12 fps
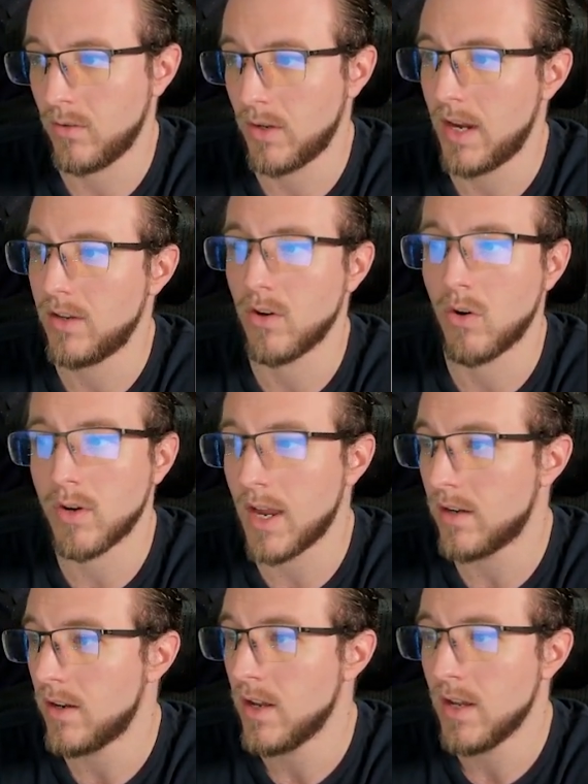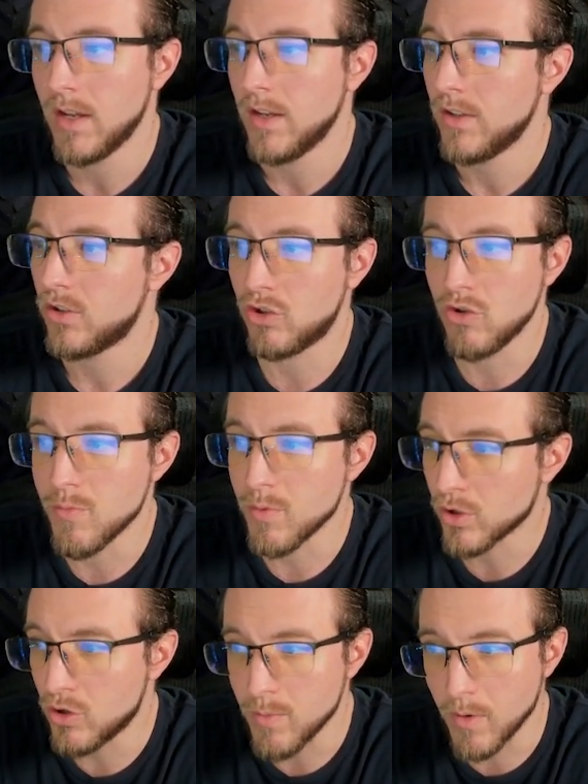Okay, don't get
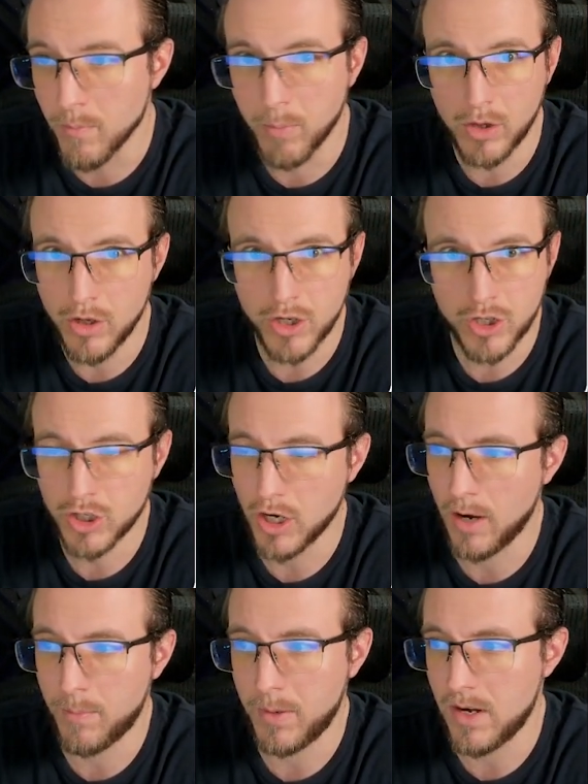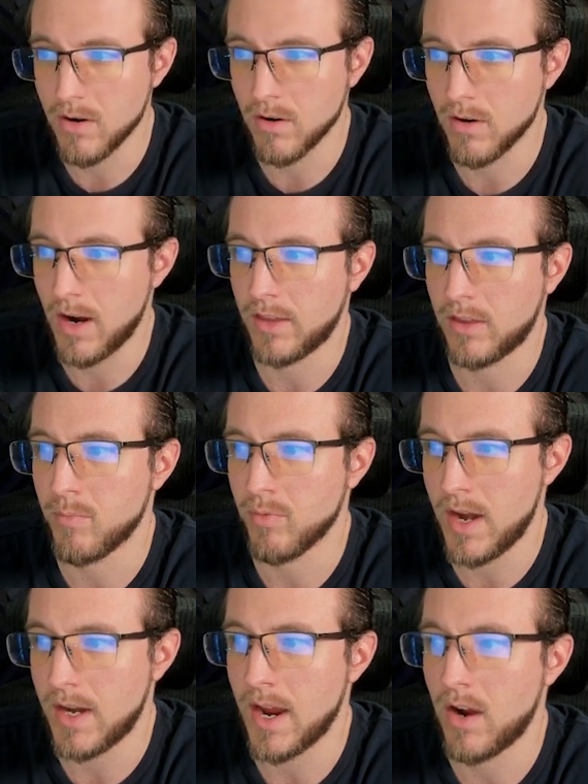super bullish up here at the
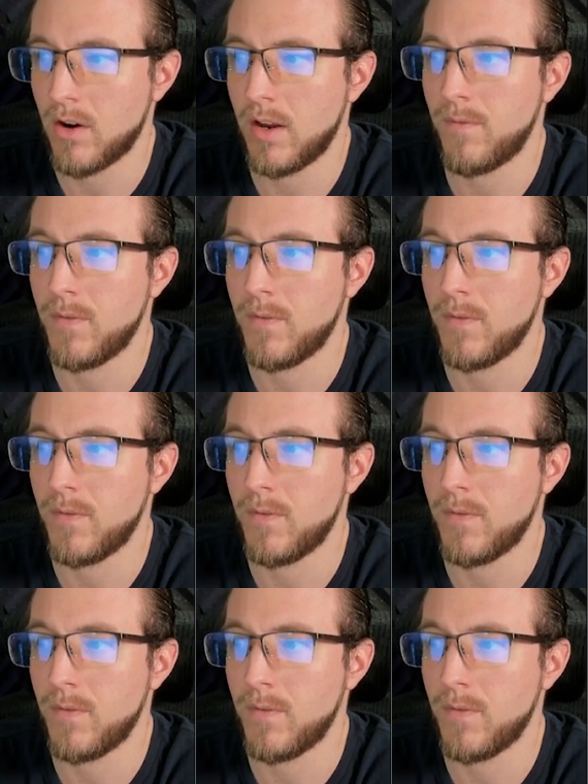breakout.